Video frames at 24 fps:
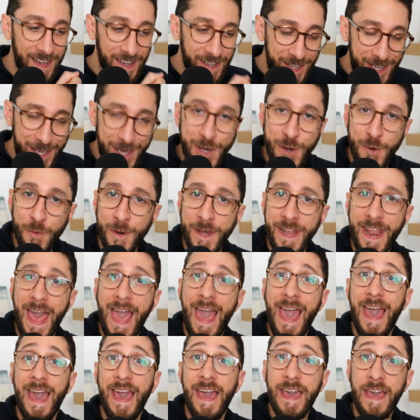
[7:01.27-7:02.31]

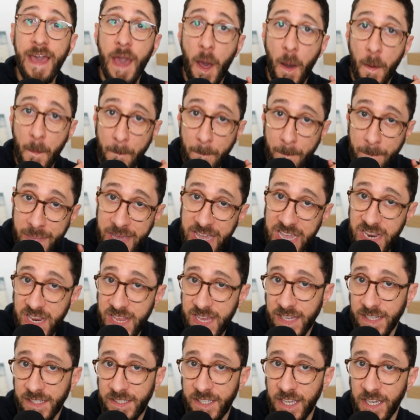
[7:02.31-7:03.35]
Q&A
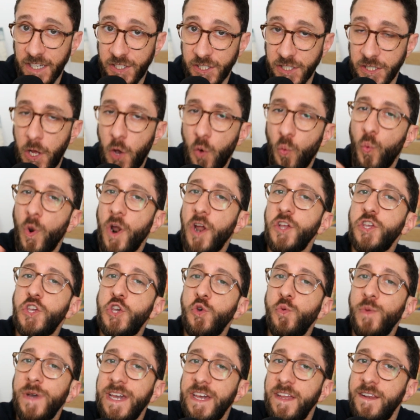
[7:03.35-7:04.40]
media session where
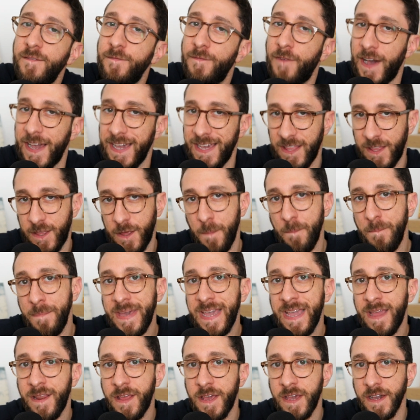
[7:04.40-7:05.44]
you invite the
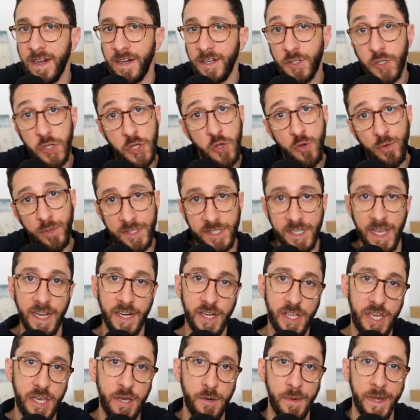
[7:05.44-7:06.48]
media to said
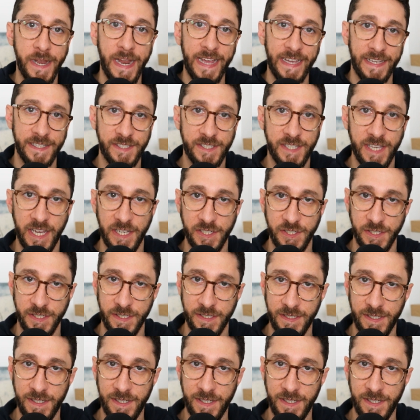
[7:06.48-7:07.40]
Q&A session.